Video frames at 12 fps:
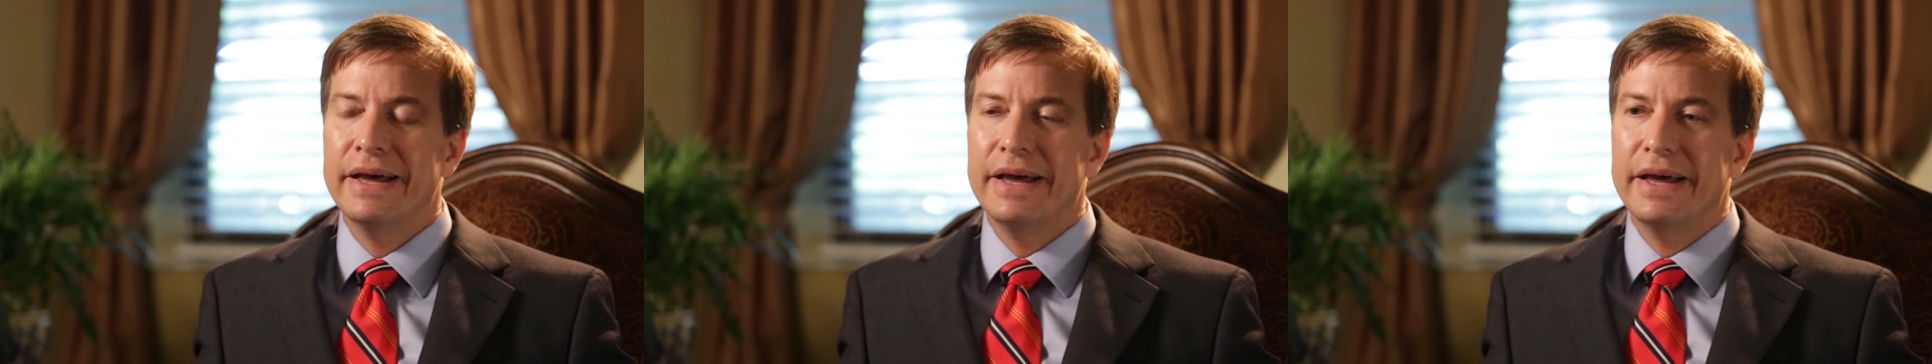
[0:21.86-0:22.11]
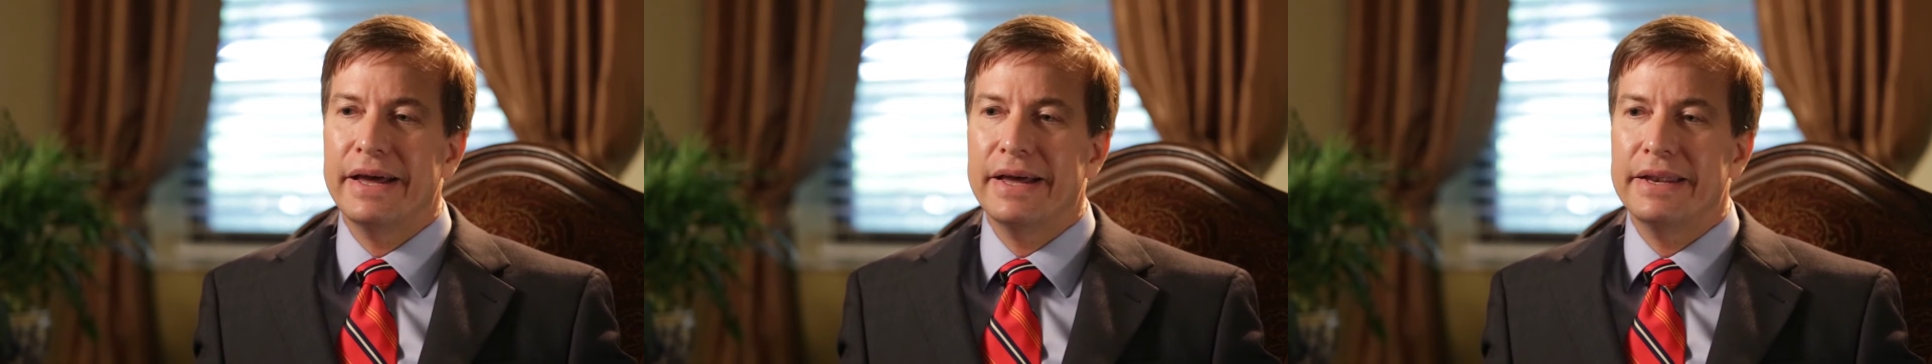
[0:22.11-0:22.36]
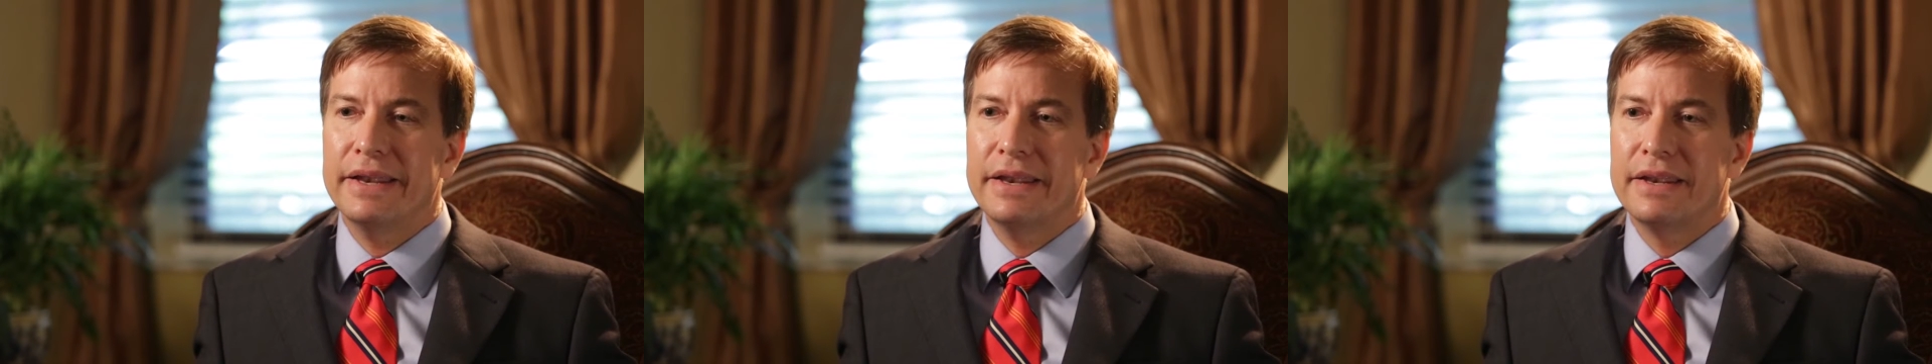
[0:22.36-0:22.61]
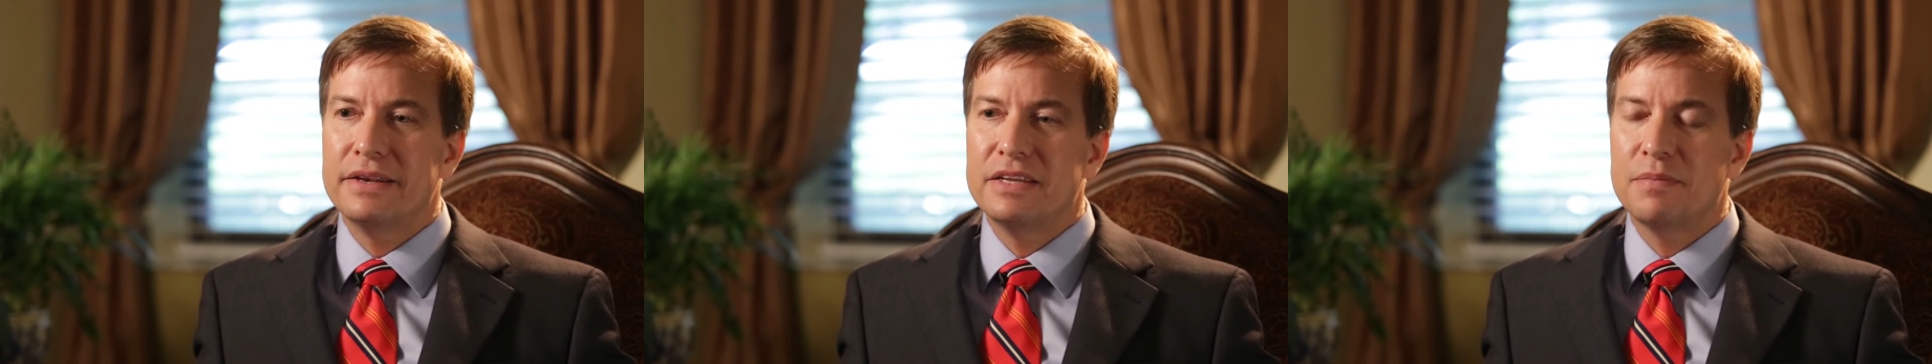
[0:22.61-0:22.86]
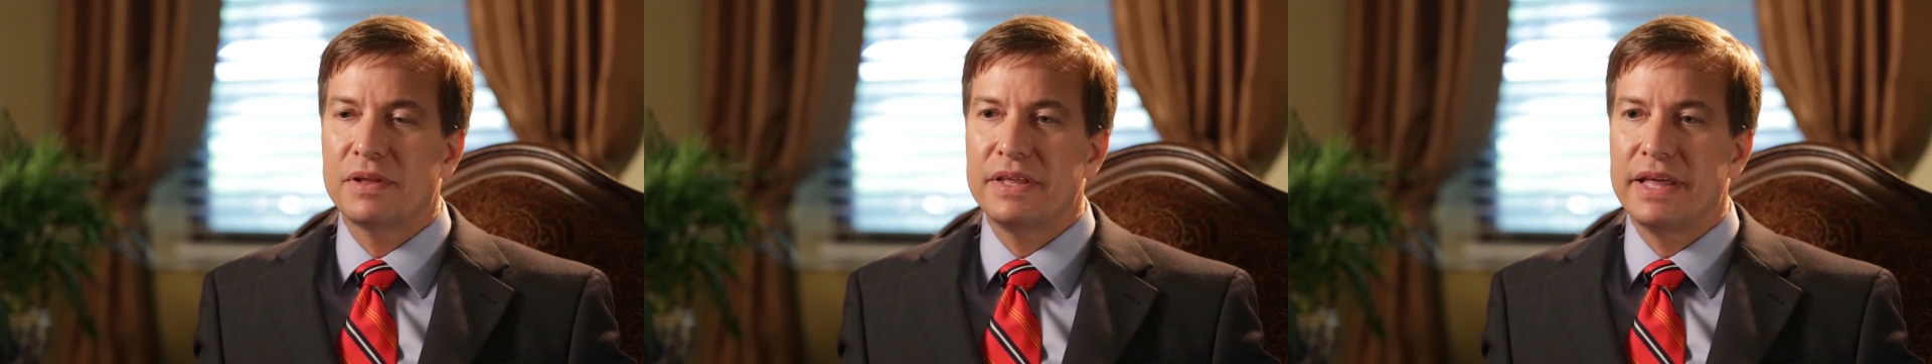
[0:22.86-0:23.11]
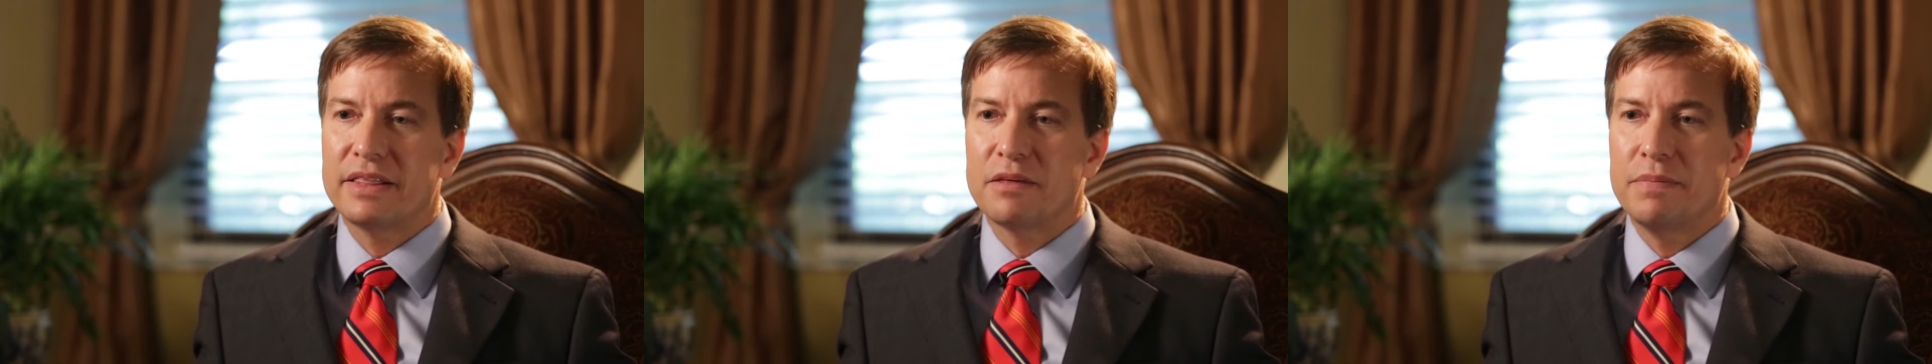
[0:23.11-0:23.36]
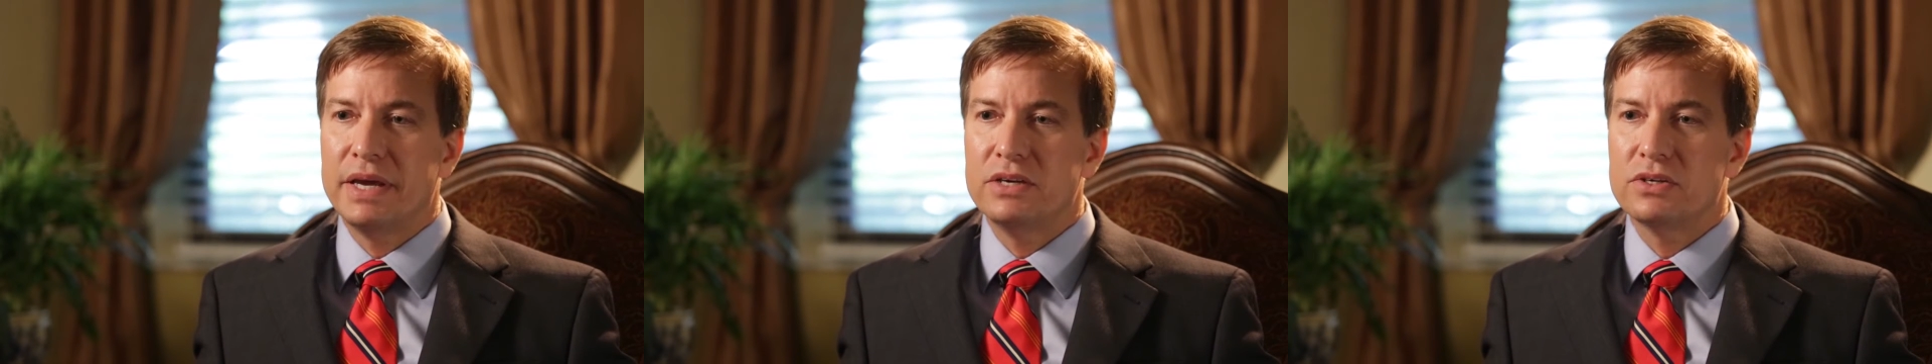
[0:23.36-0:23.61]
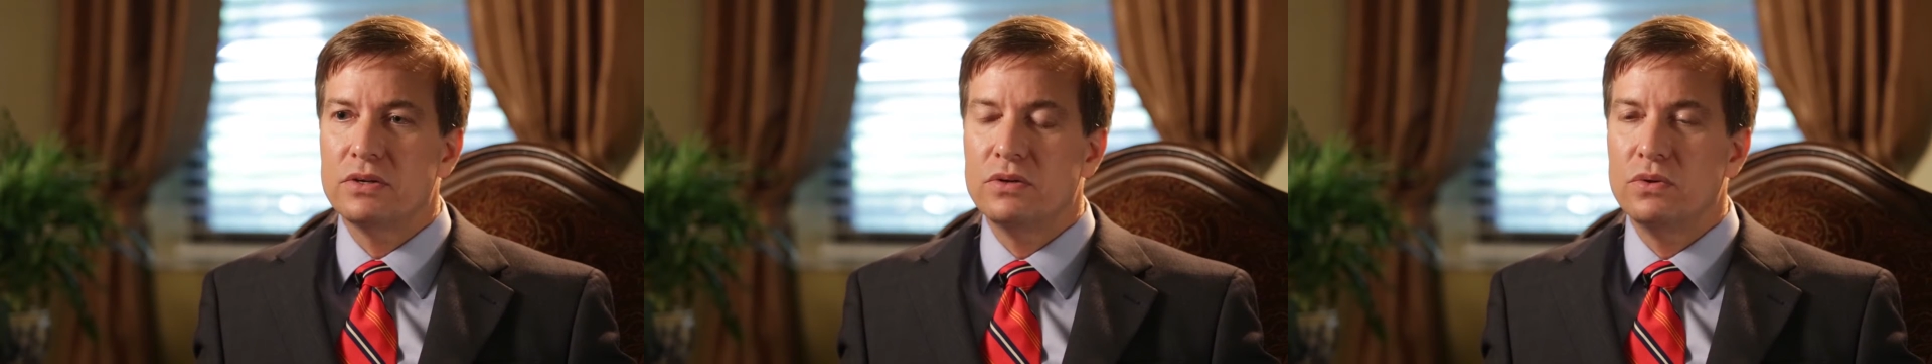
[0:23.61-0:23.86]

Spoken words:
And typically that's a patient